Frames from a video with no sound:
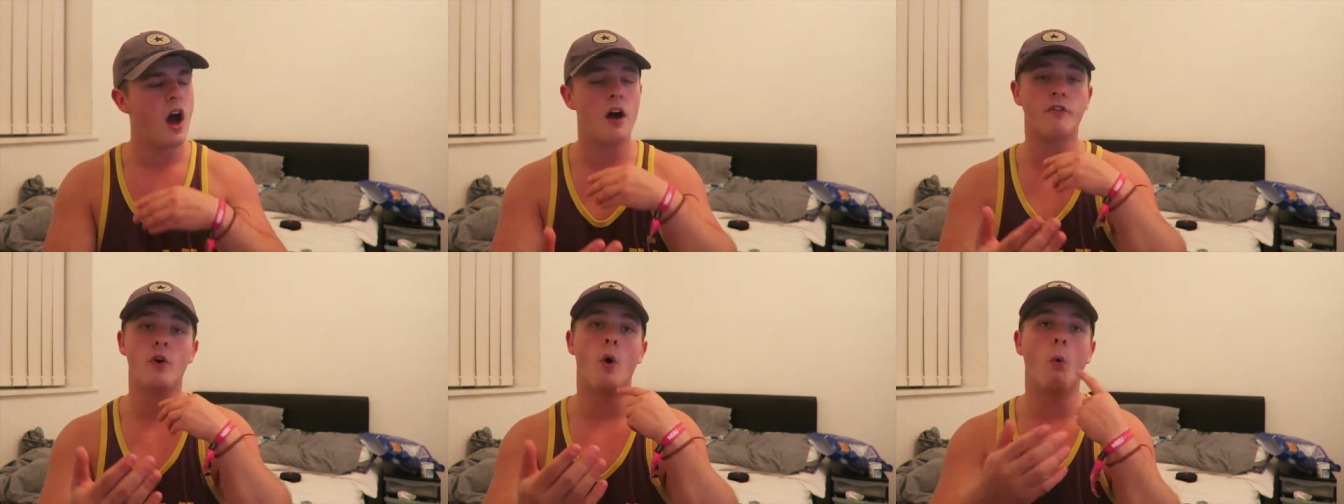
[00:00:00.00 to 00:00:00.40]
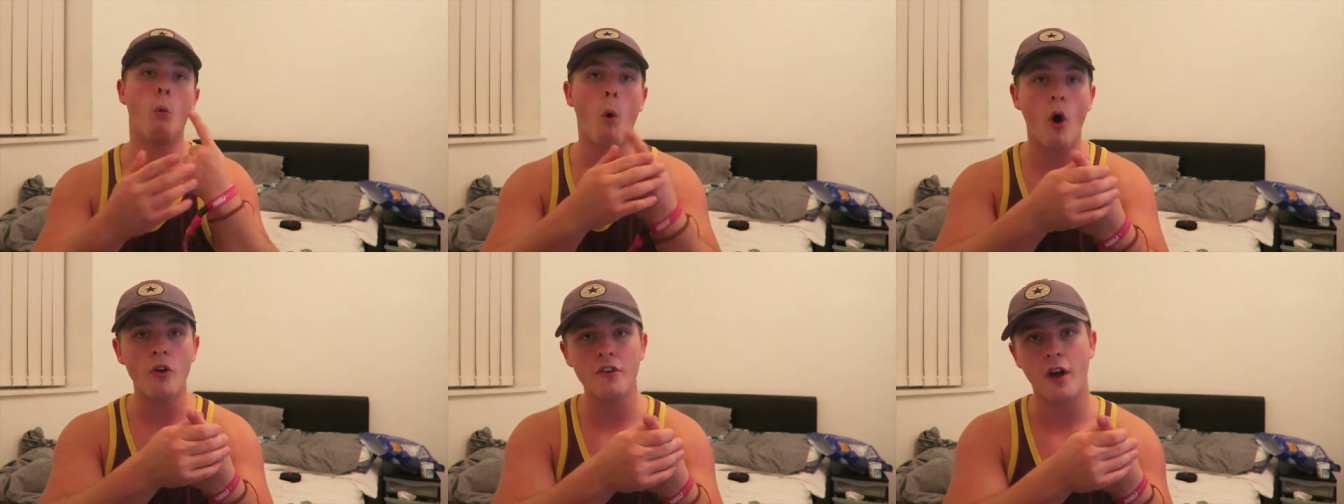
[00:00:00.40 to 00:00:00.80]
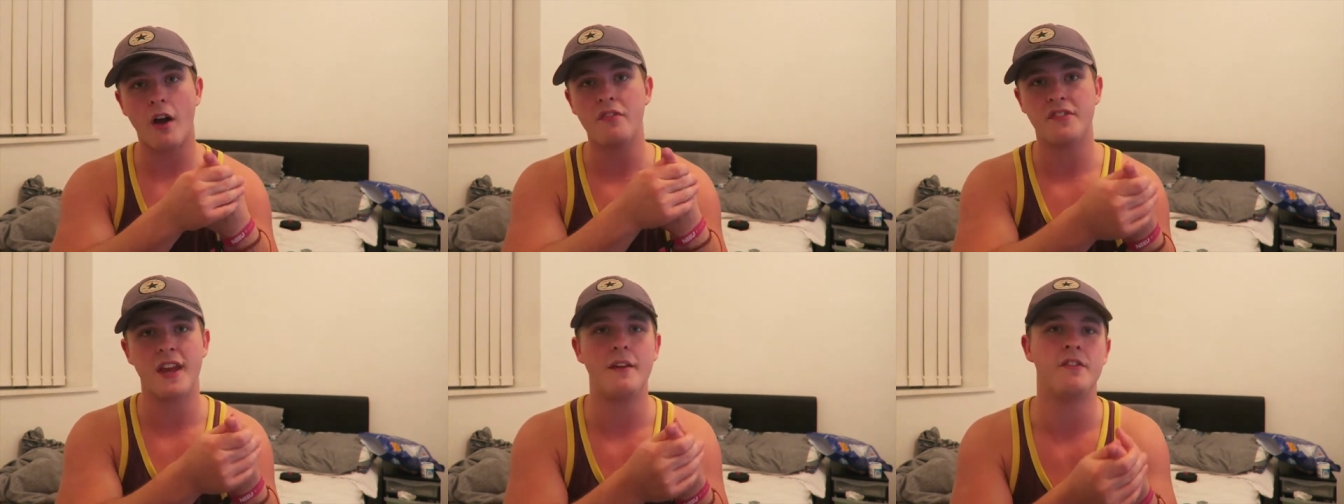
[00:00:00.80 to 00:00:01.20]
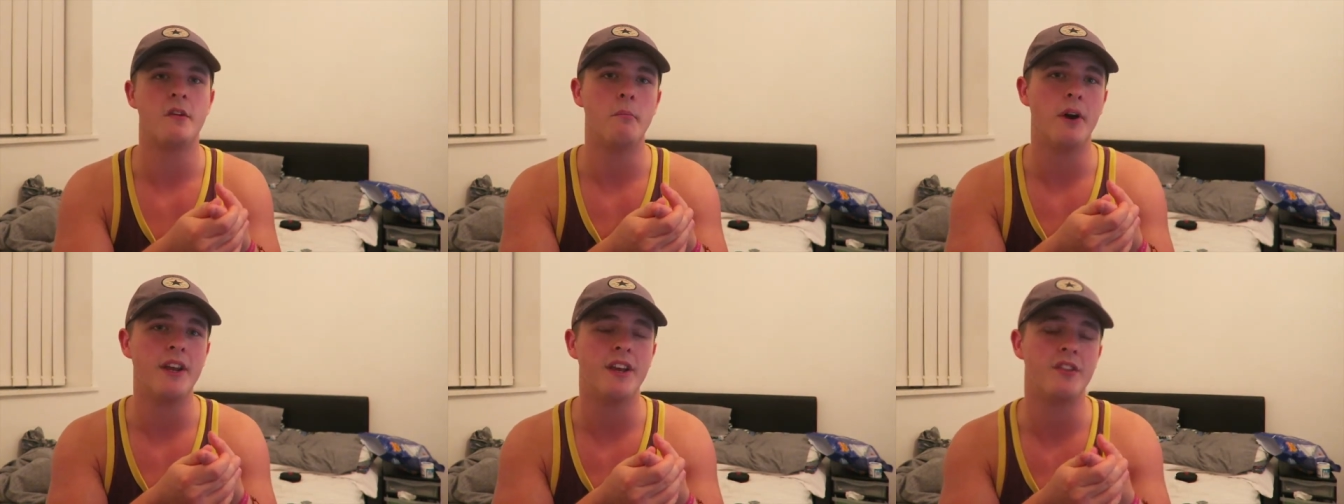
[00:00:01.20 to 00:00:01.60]
I've got one, I've saved
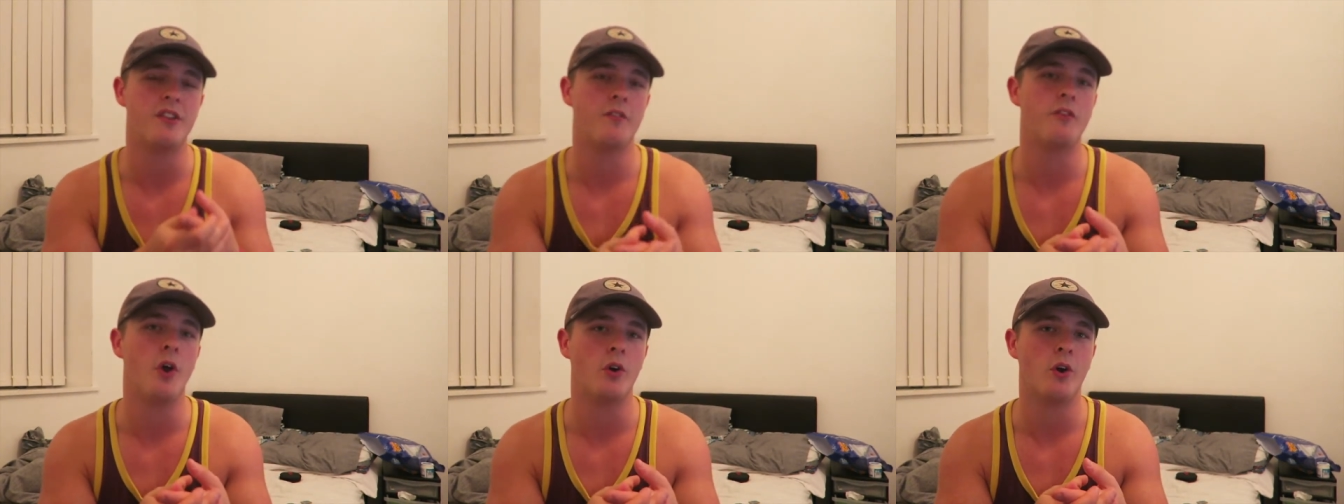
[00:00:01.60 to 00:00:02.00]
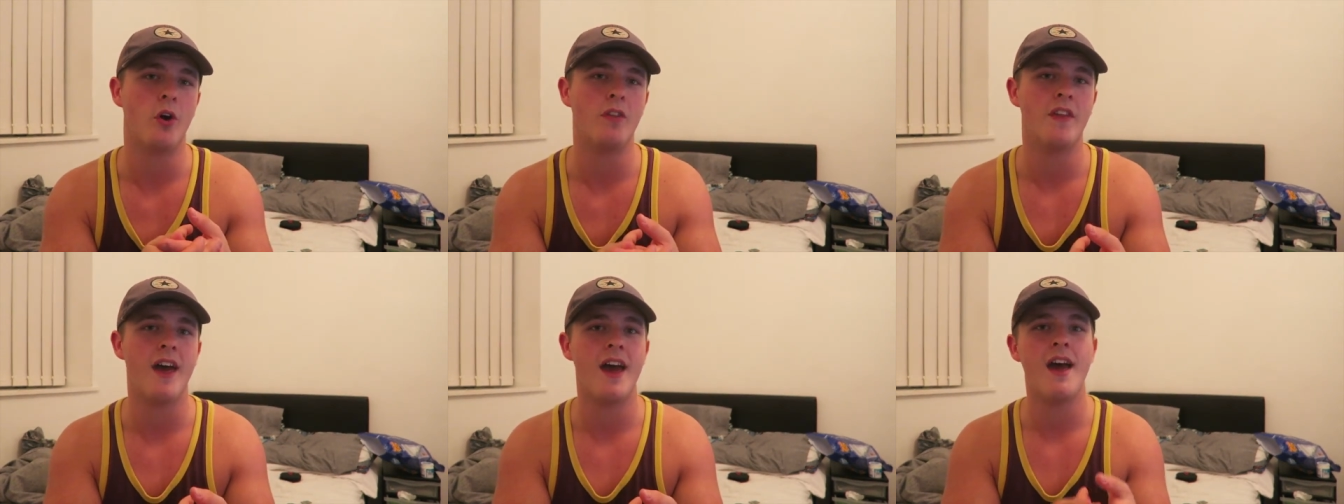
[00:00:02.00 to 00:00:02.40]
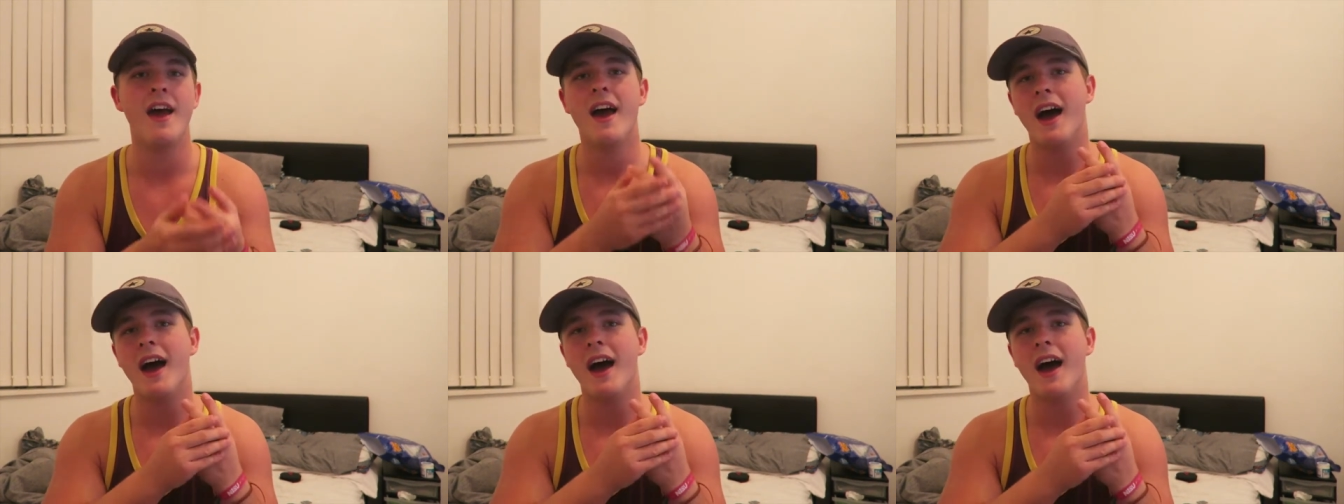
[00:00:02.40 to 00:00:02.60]
some money because I've not gone there,